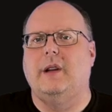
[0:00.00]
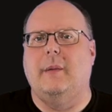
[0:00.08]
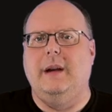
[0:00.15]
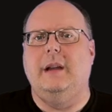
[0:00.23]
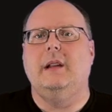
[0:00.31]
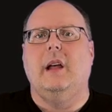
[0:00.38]
I
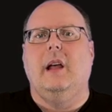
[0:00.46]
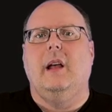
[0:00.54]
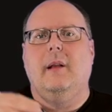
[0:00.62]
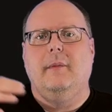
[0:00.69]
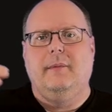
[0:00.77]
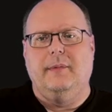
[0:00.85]
mean,
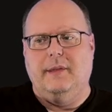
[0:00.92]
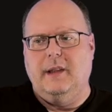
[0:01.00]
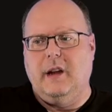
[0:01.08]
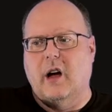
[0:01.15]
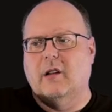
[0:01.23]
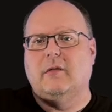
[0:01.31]

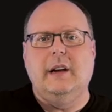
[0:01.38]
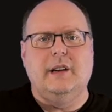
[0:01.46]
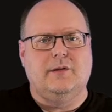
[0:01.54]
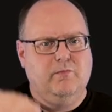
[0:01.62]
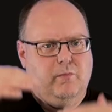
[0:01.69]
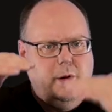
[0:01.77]
the Henri
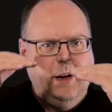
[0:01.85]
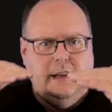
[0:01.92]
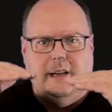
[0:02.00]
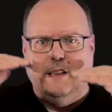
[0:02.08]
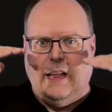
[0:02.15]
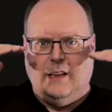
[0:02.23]
is
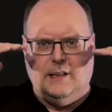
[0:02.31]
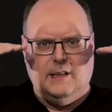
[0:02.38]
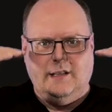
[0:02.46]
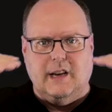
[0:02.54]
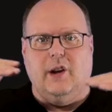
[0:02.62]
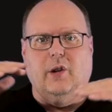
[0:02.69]
really that
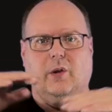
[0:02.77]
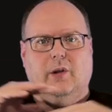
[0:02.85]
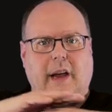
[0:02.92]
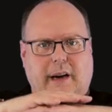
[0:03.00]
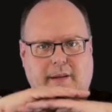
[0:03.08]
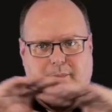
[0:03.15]
subtle,
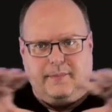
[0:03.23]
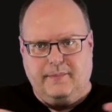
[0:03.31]
like,